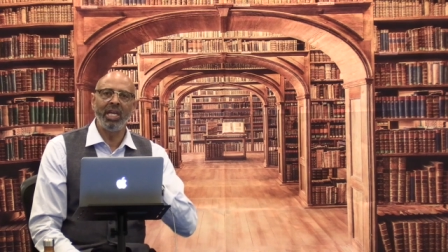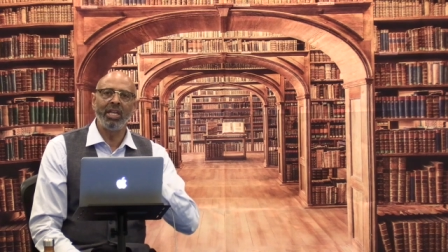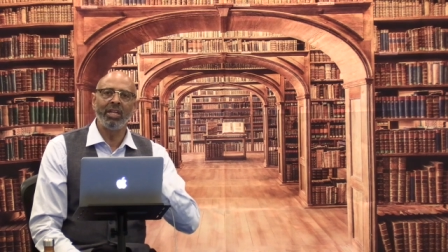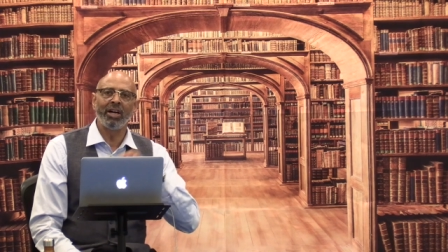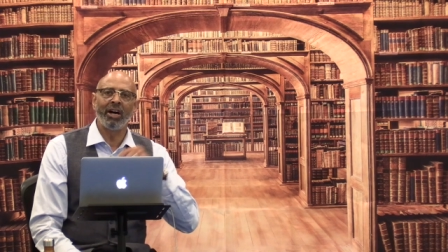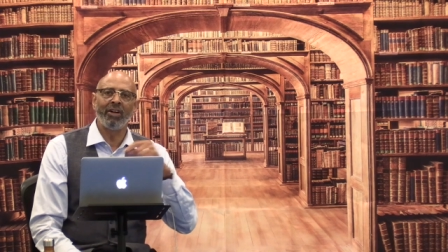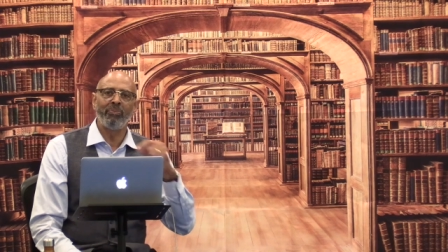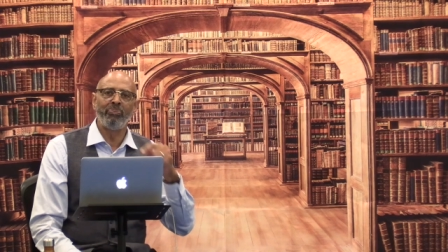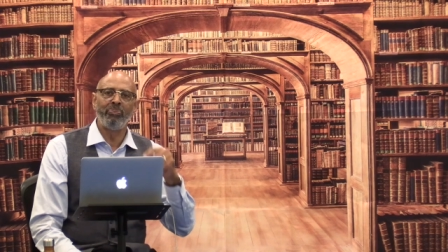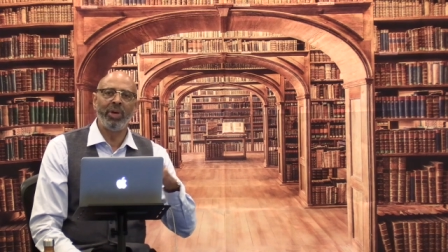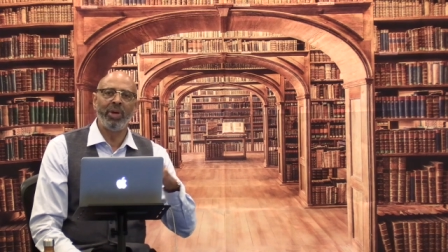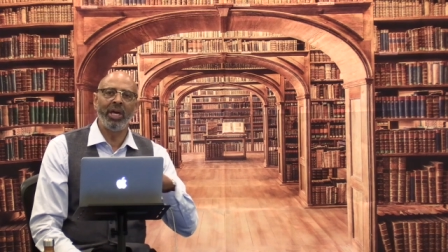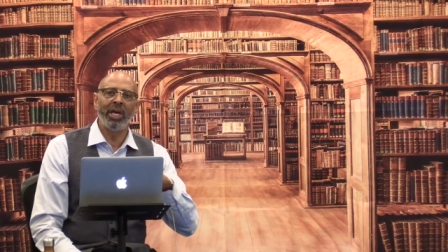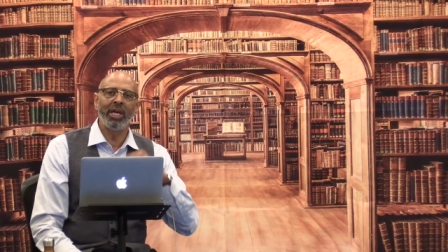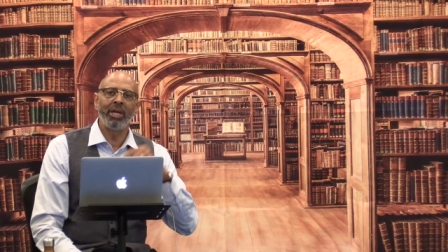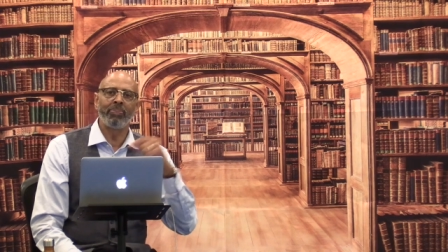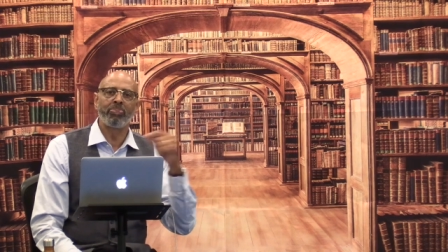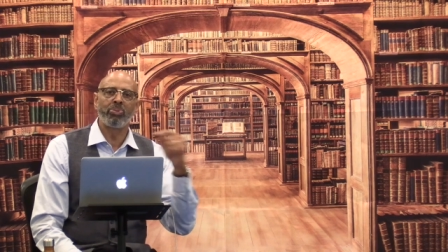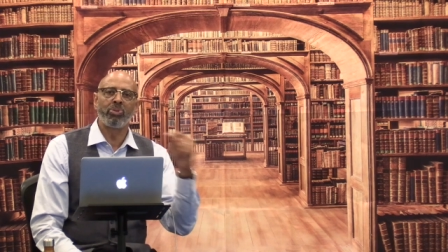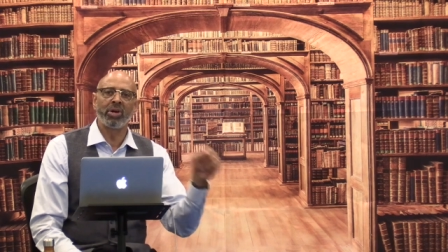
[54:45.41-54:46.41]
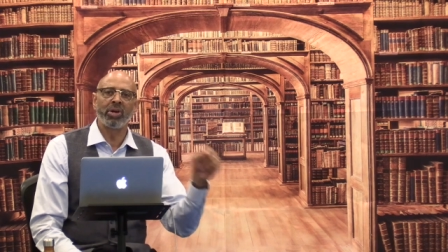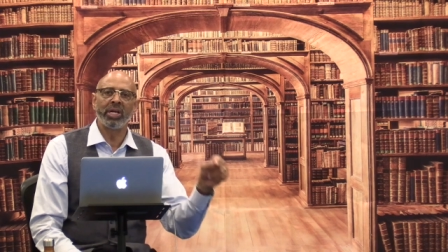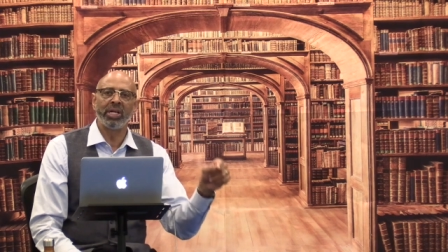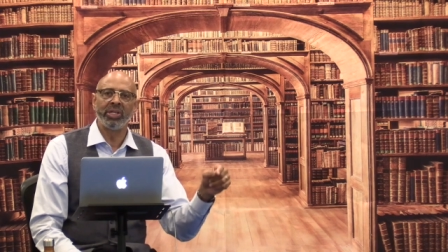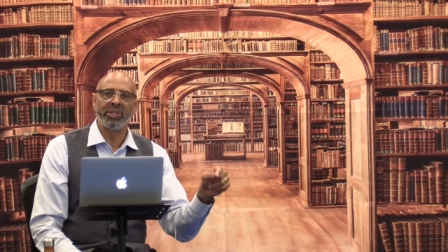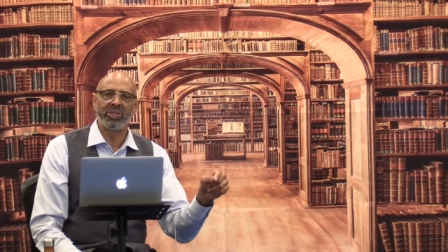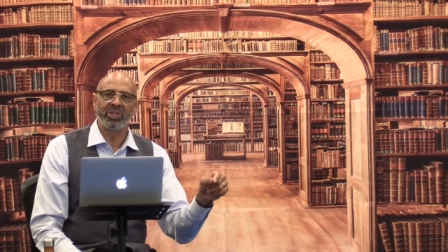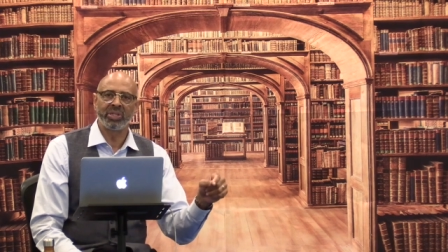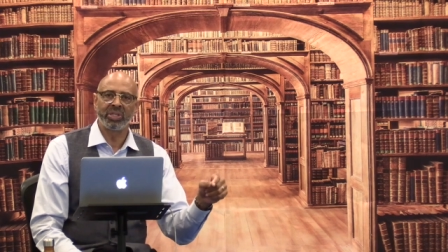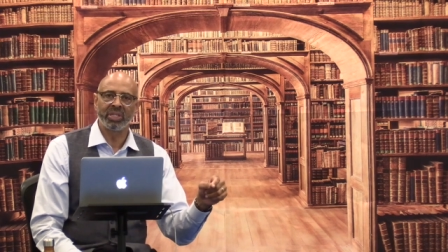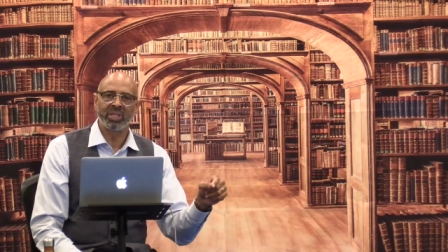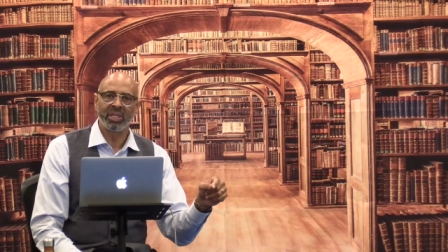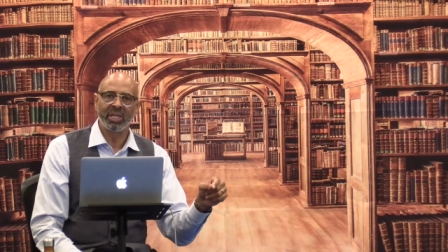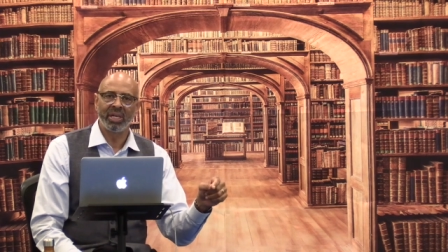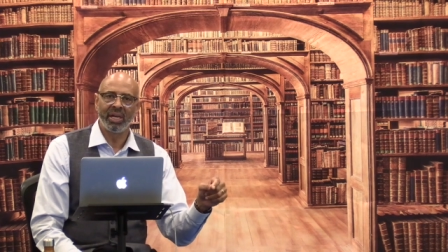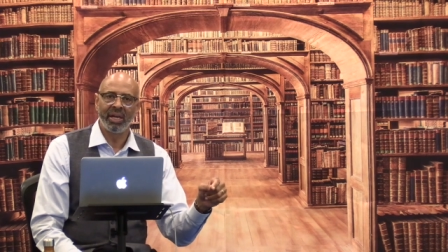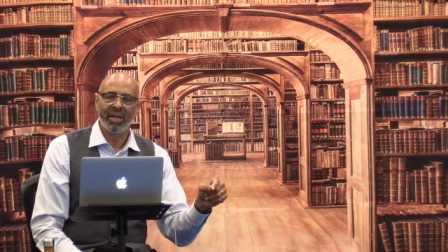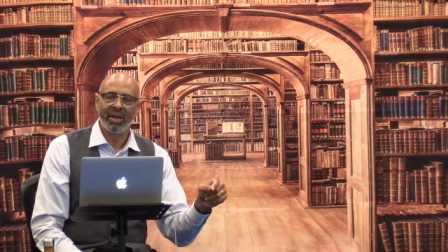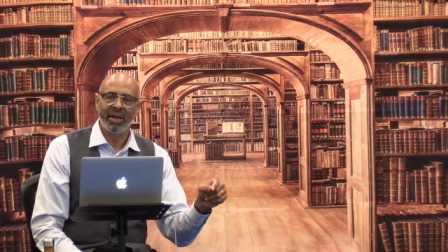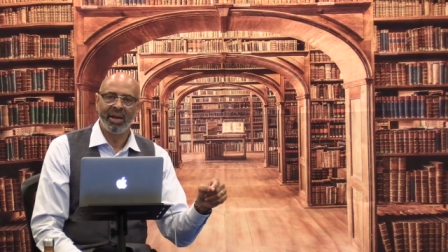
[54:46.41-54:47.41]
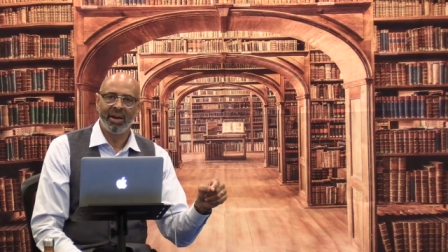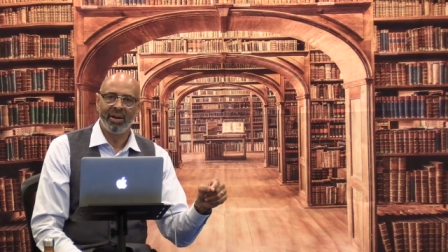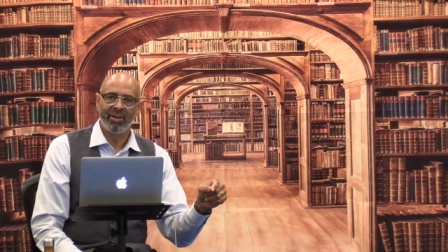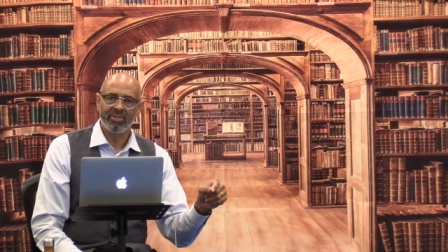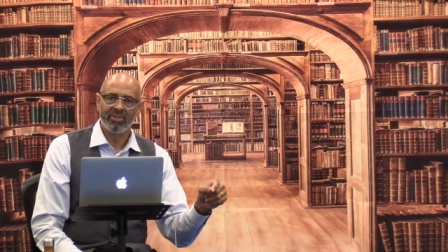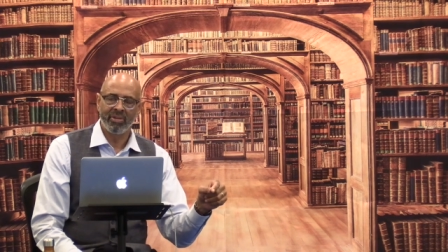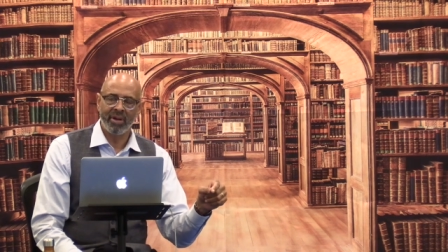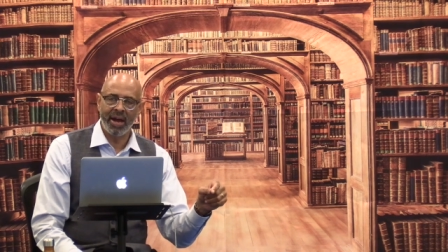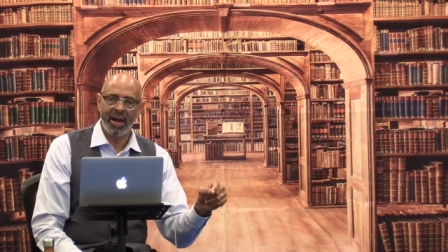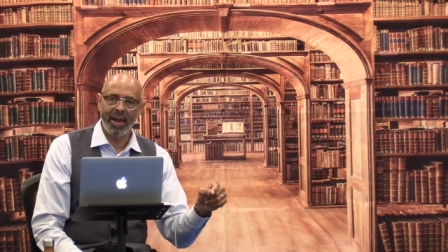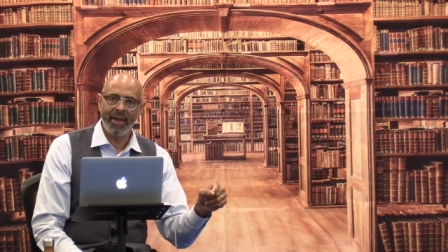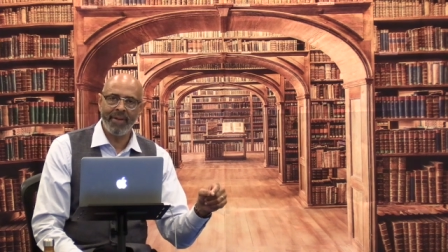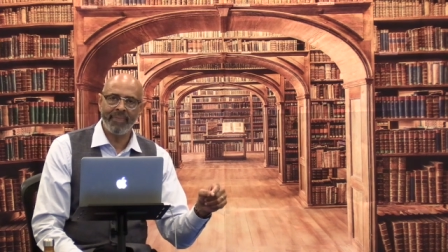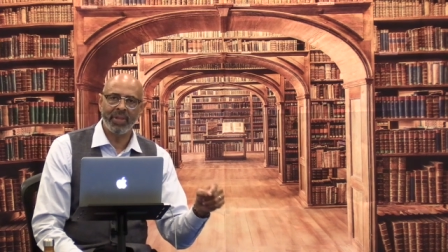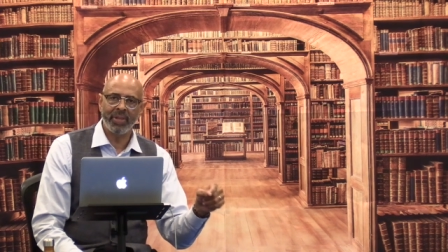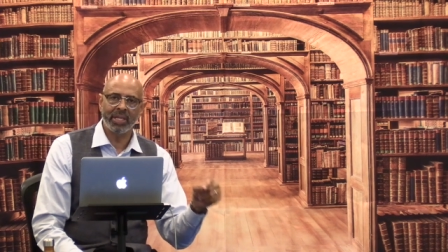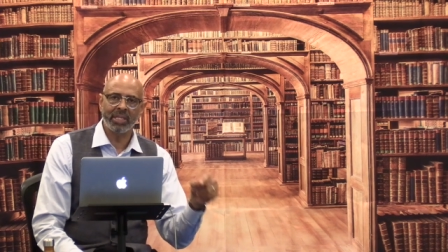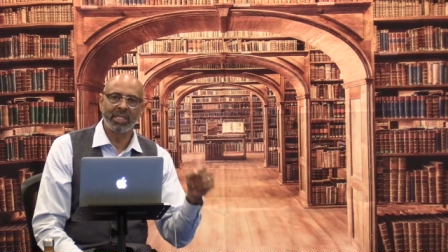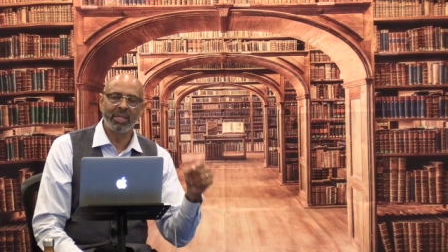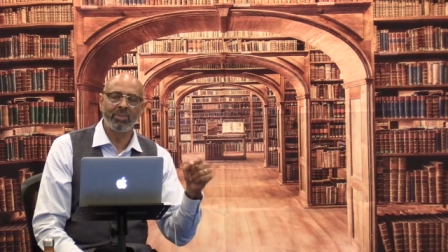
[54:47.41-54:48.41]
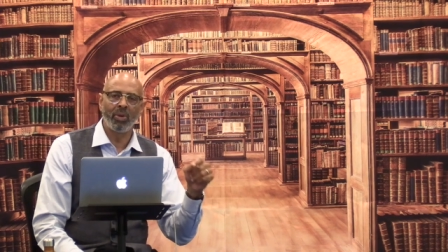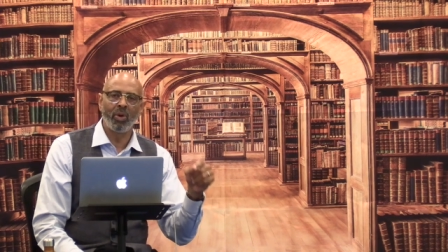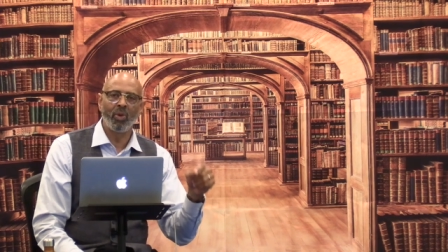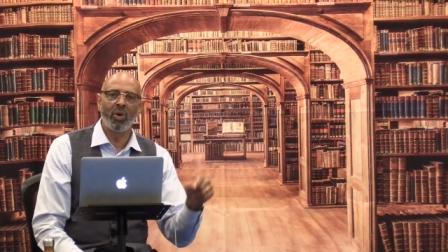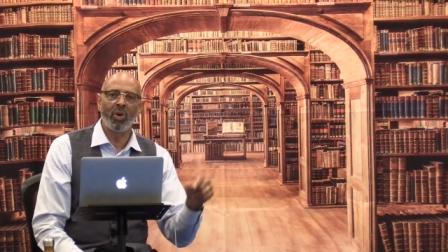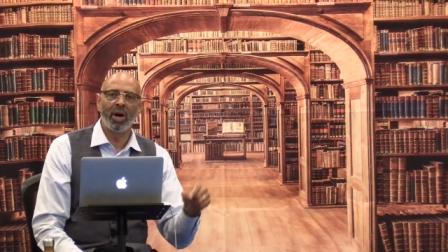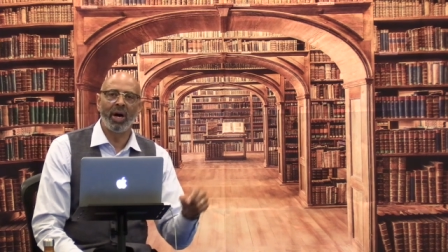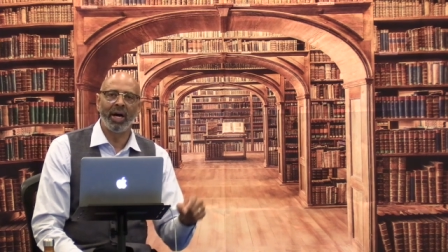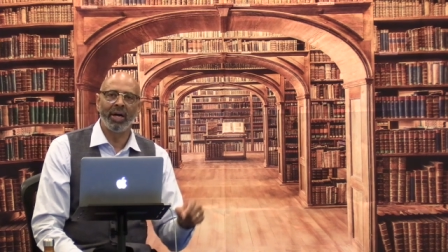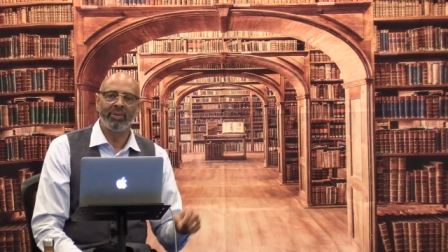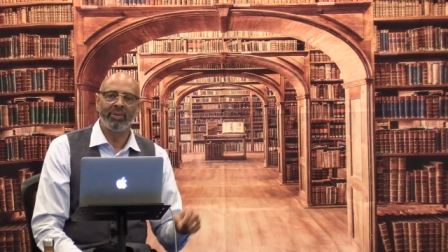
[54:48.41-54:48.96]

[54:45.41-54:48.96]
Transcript: of being priests, right? That's number one.